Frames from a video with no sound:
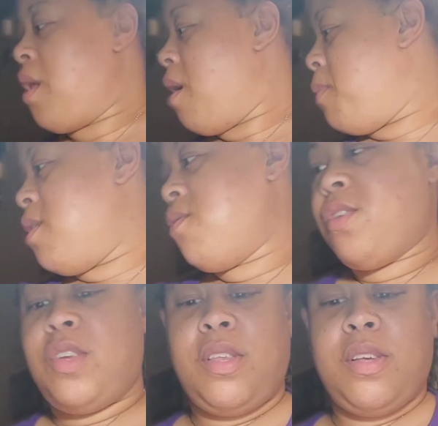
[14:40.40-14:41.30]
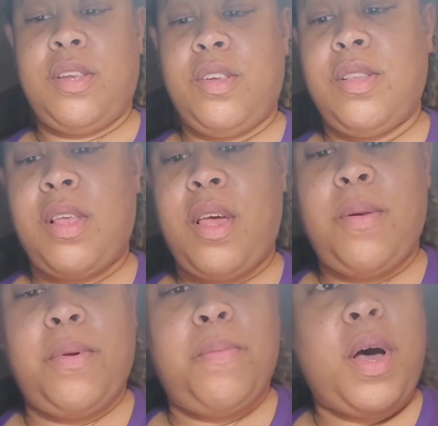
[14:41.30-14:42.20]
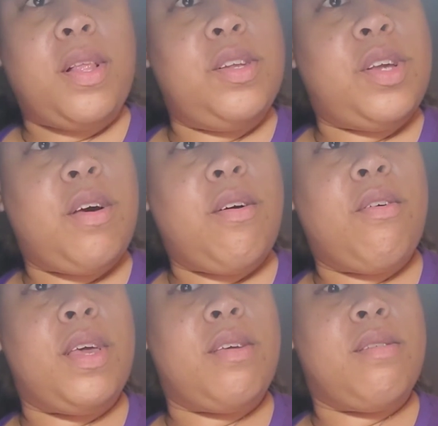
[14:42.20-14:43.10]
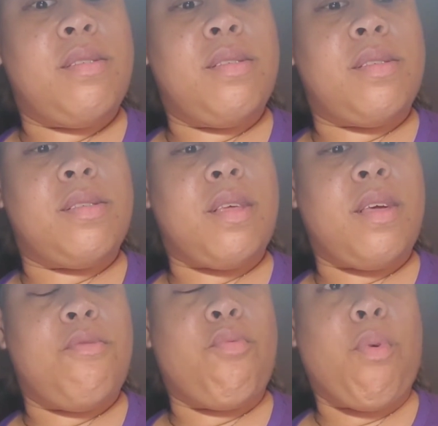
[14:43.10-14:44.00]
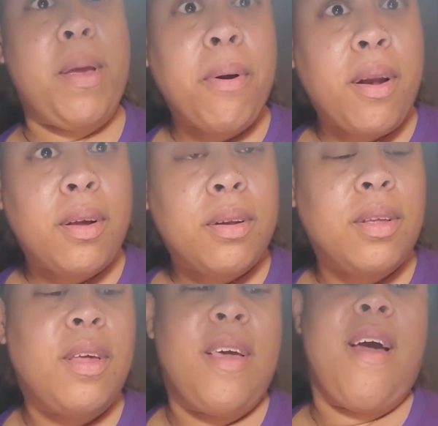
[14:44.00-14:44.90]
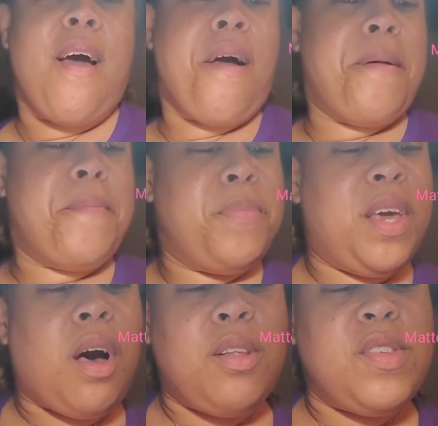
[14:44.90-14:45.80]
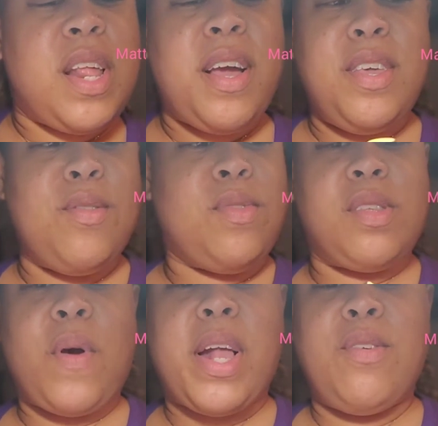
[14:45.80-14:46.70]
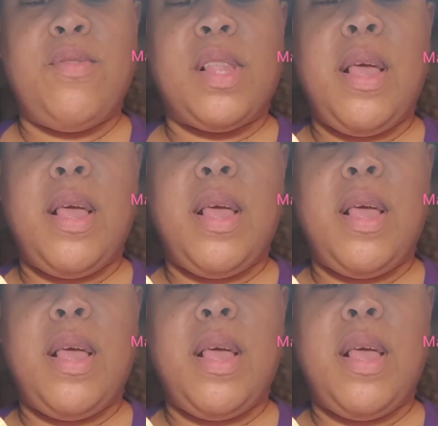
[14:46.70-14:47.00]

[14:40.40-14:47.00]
Beetles Gel Extension Set with Poly Gel is a great product. The colors that I use, so I use the